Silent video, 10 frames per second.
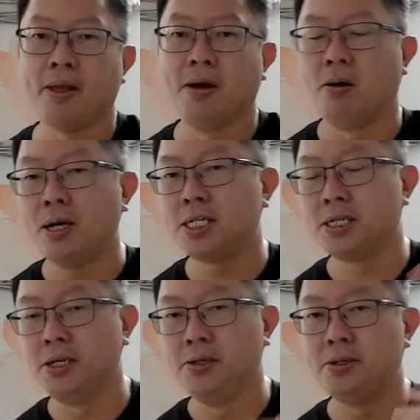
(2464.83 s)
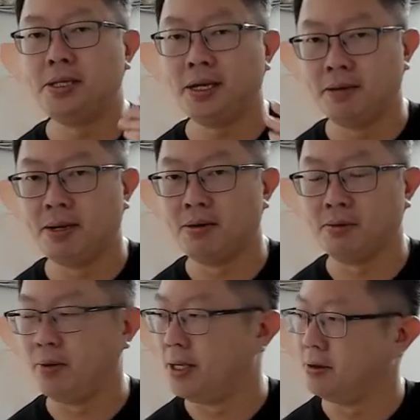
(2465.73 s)
Or what should you think about
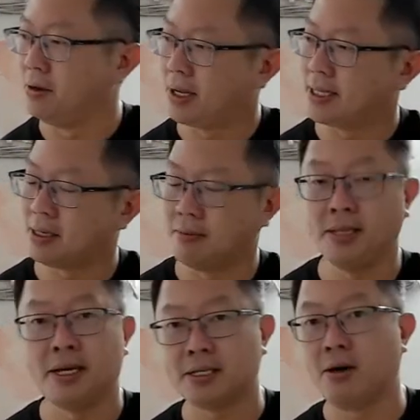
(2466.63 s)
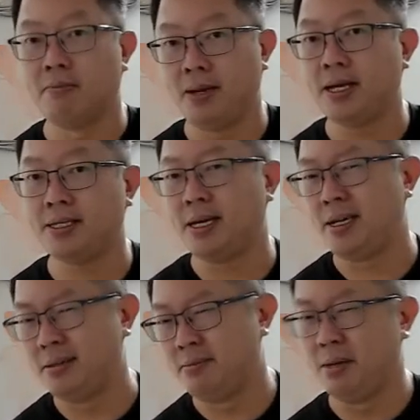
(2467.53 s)
when you look at something that's complex
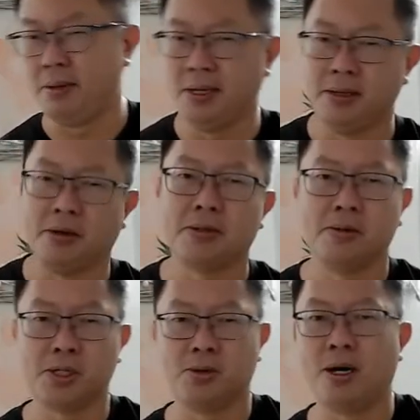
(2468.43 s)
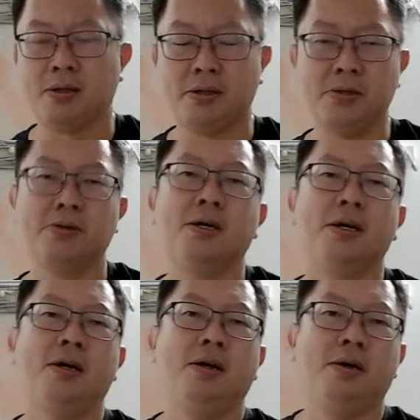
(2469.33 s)
and maybe not so sure how to do?
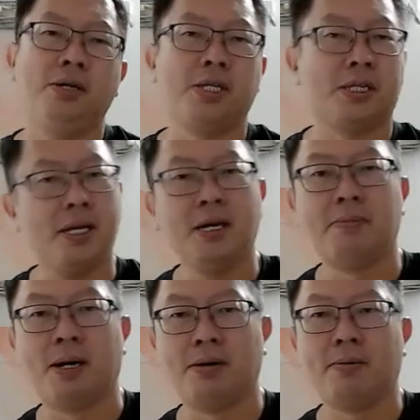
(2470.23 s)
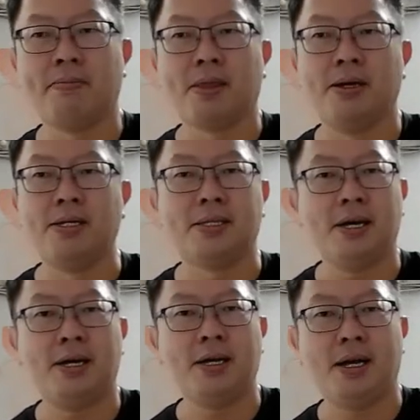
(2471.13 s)
You should think about, is
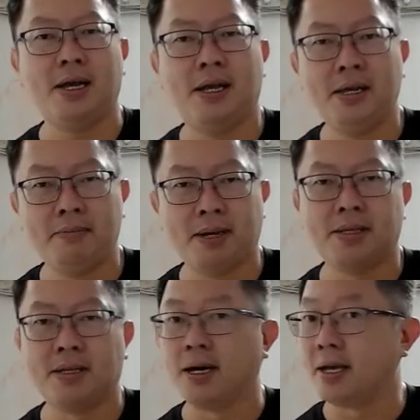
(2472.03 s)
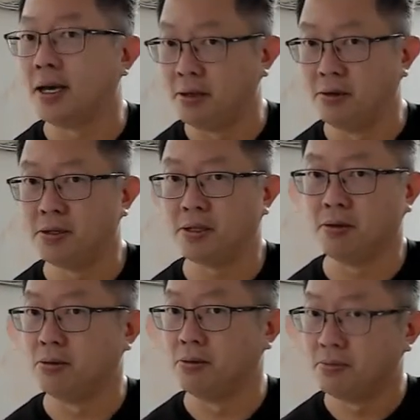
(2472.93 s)
there any method I can use
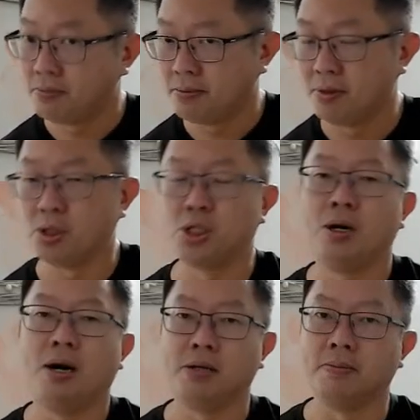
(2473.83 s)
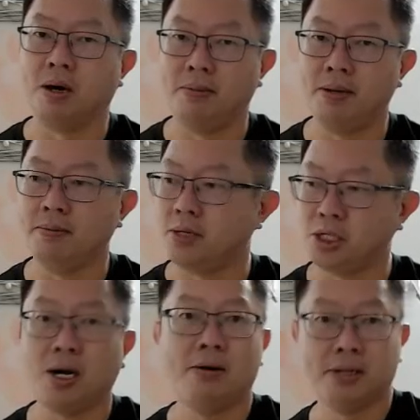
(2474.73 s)
to show out the problem,
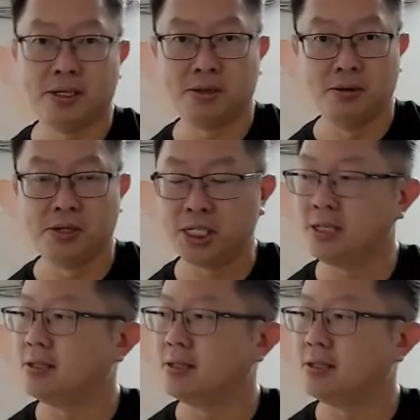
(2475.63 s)
show out the solution?